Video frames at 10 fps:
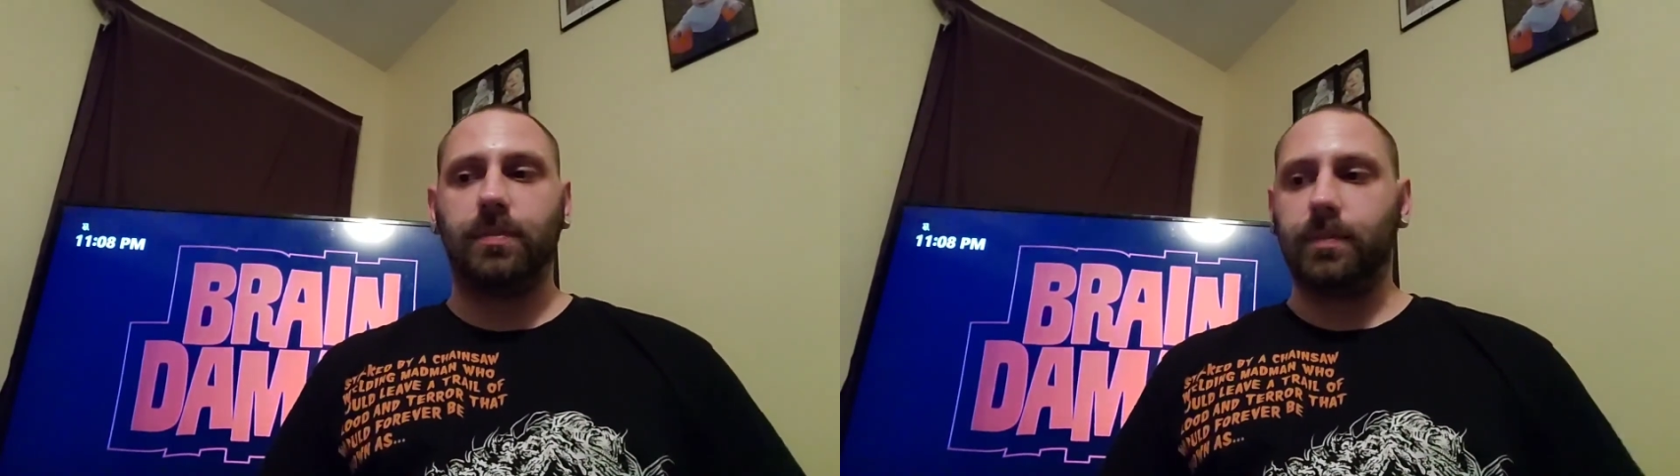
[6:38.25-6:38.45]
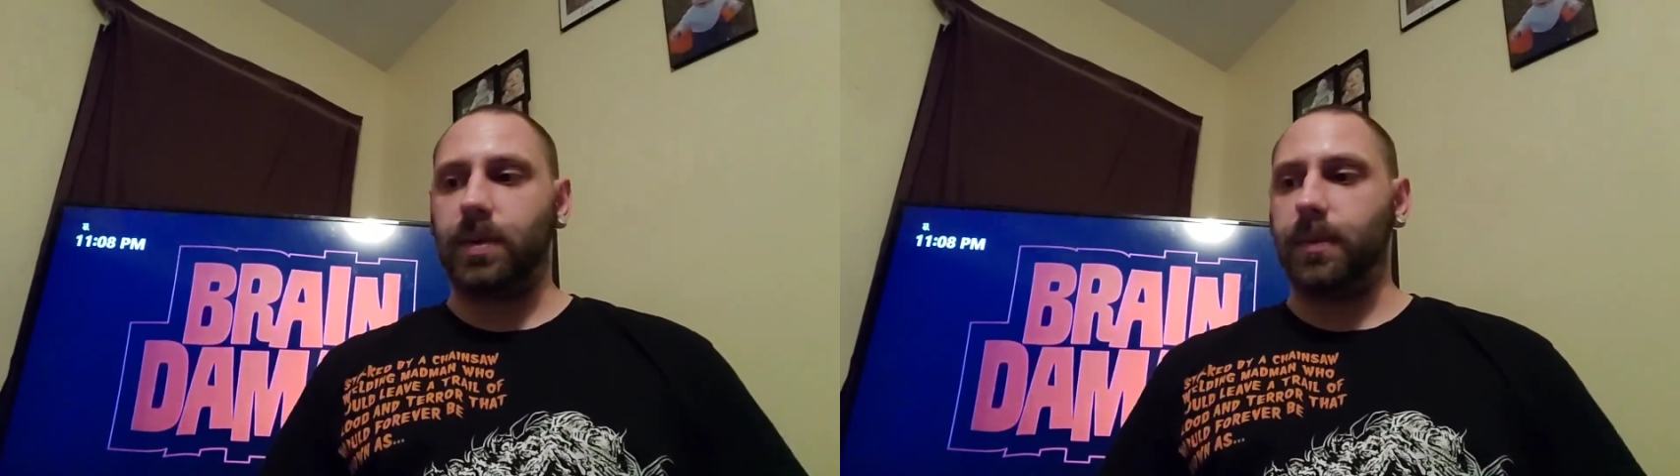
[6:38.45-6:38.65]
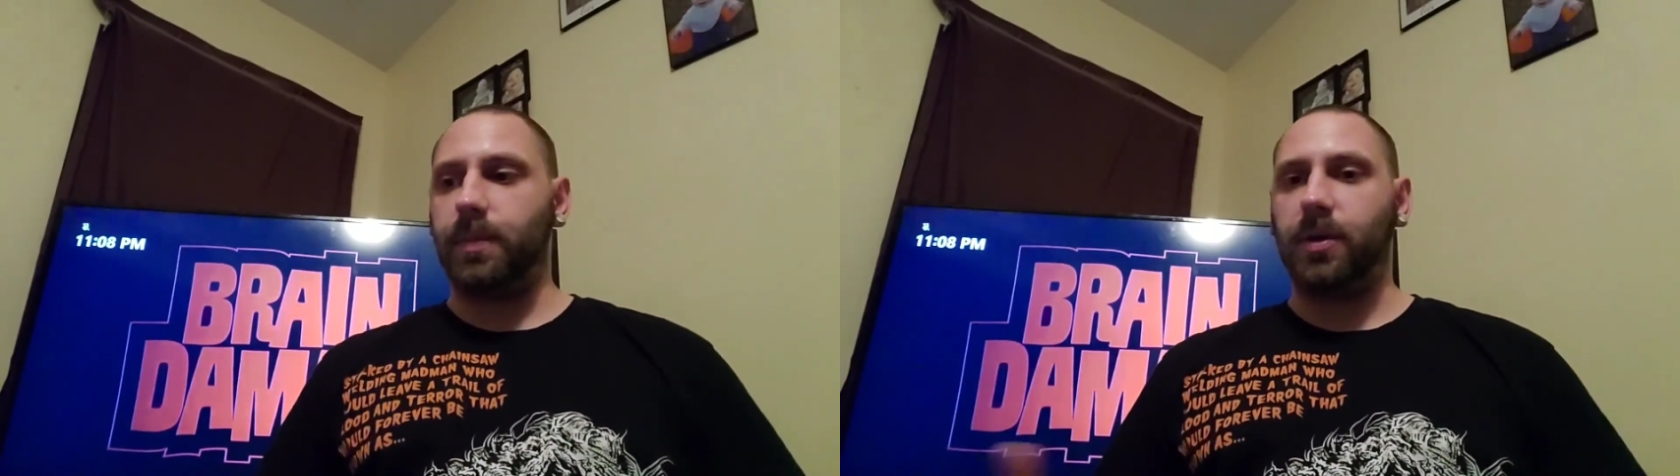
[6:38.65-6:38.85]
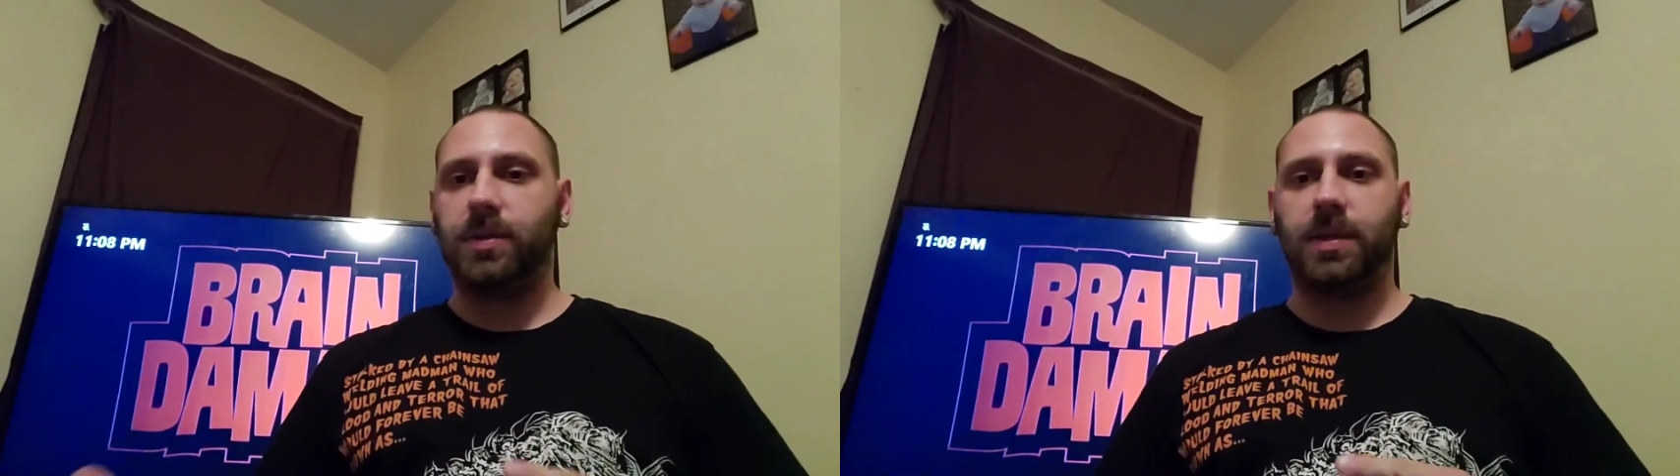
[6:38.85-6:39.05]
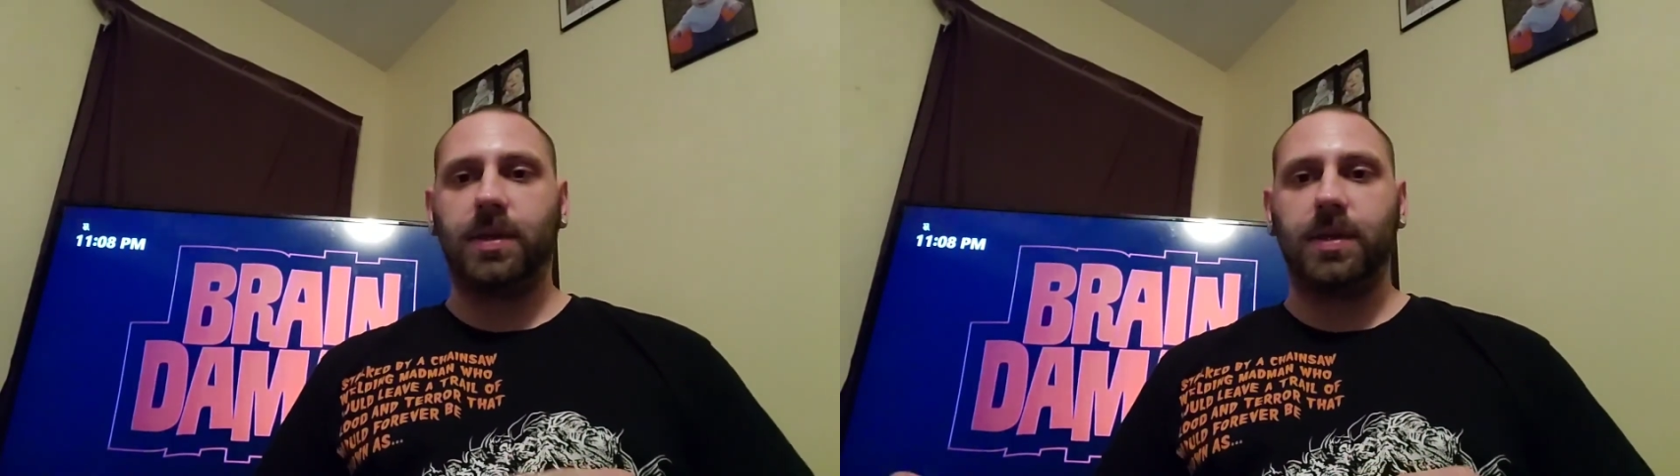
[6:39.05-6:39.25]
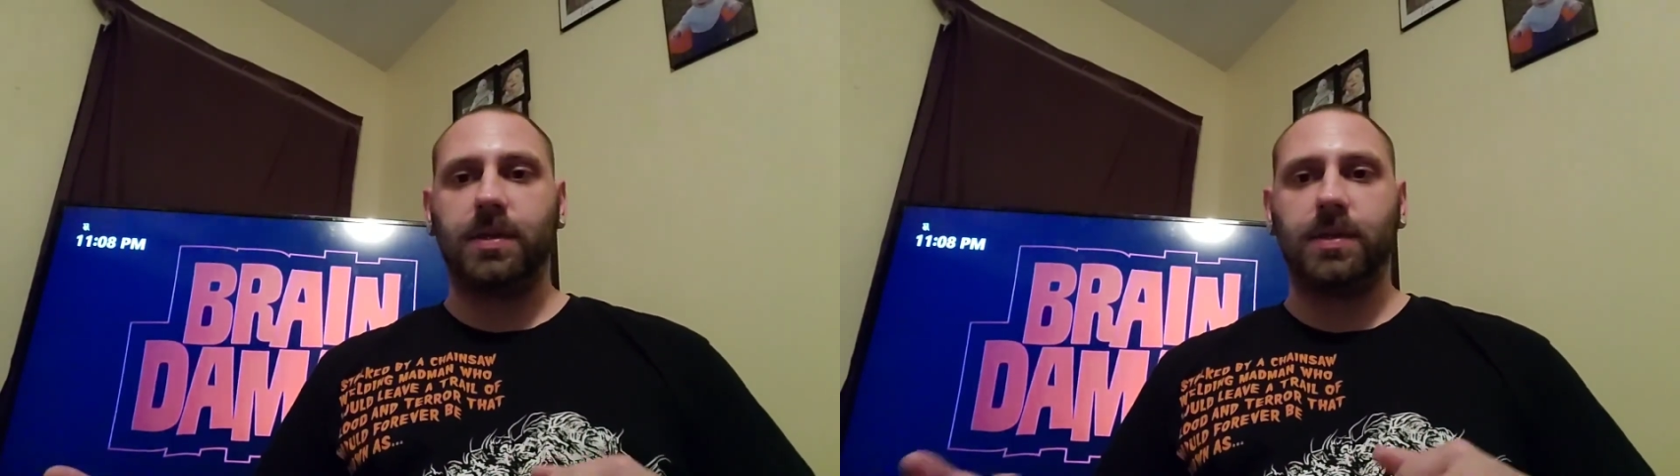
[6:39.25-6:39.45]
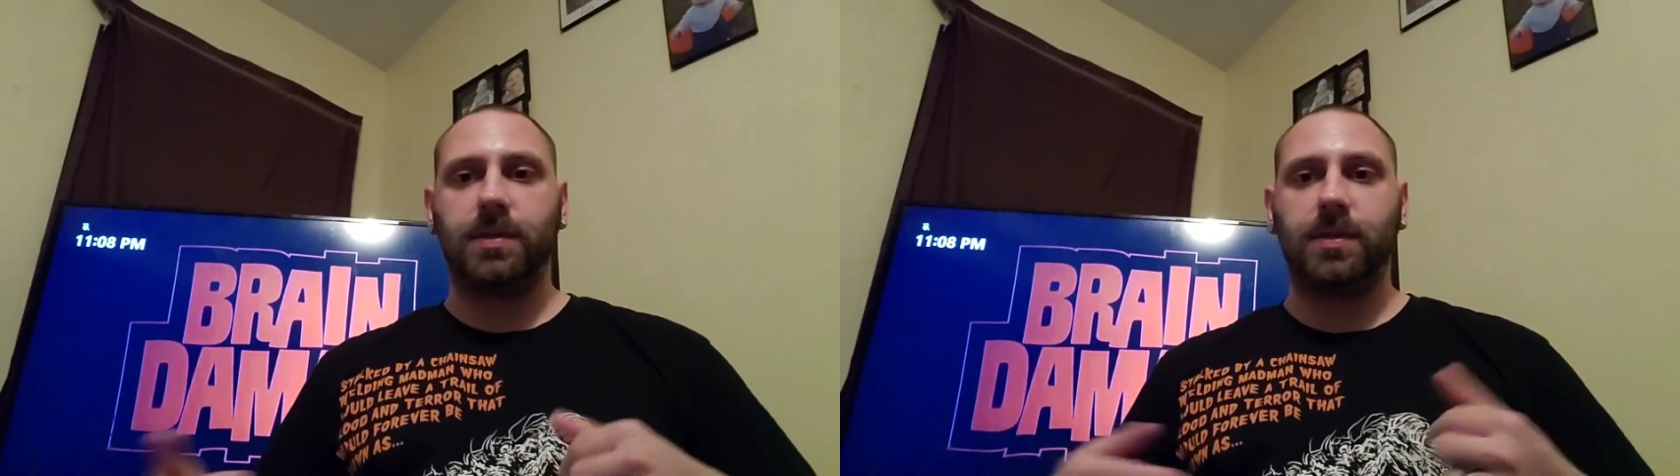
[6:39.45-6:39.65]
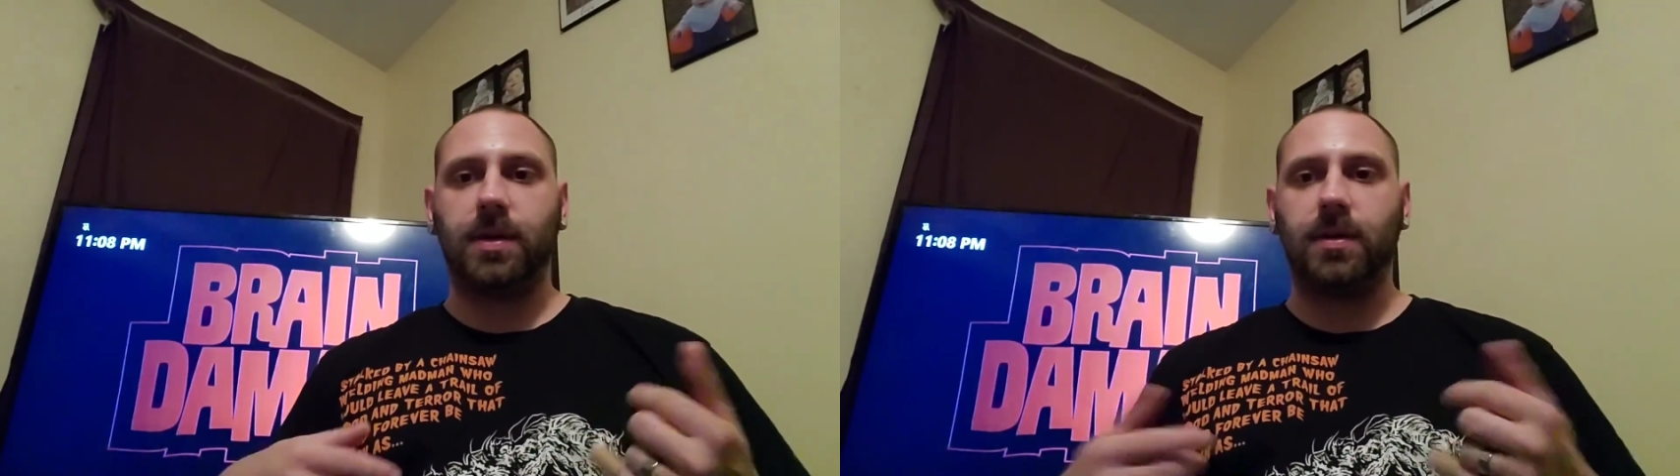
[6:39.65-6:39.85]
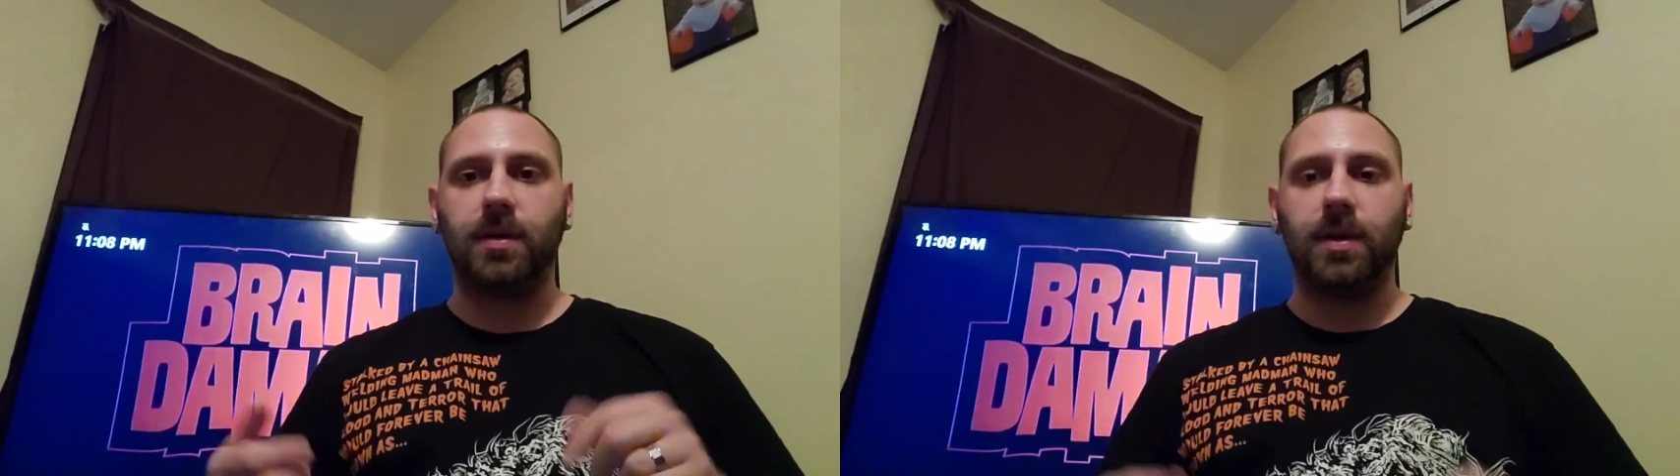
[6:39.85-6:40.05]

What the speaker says: I'm going to be posting this and